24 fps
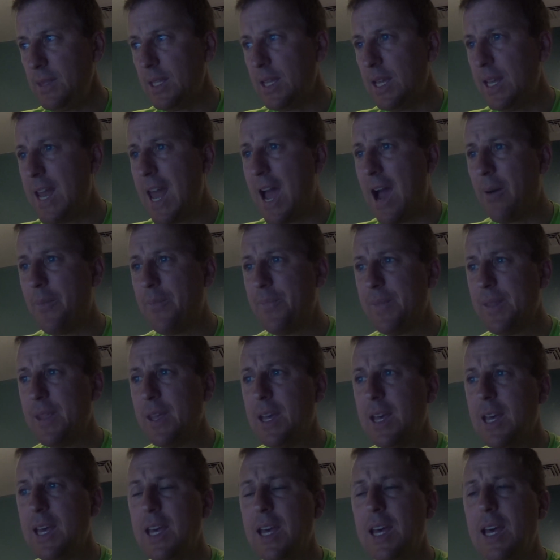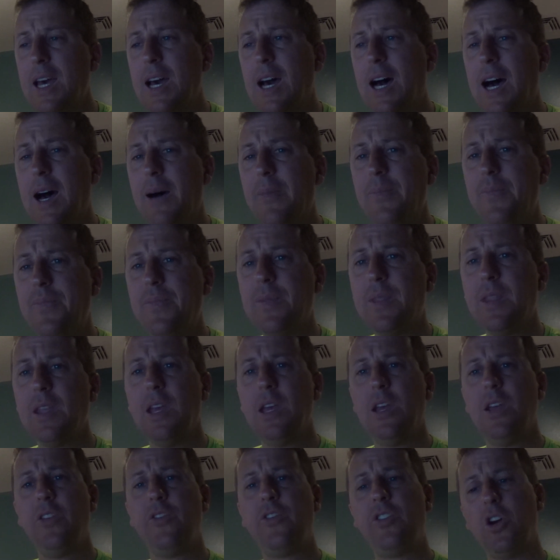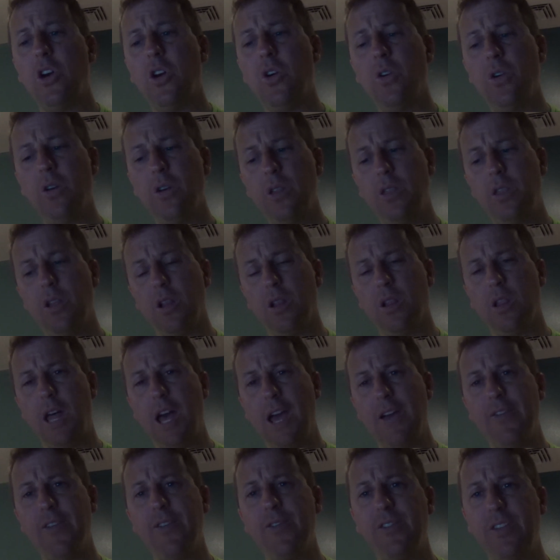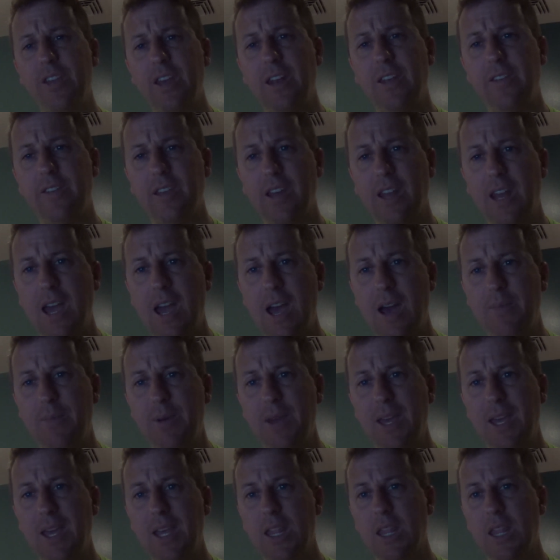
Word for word: Now, um, so the life of sin is unhappy.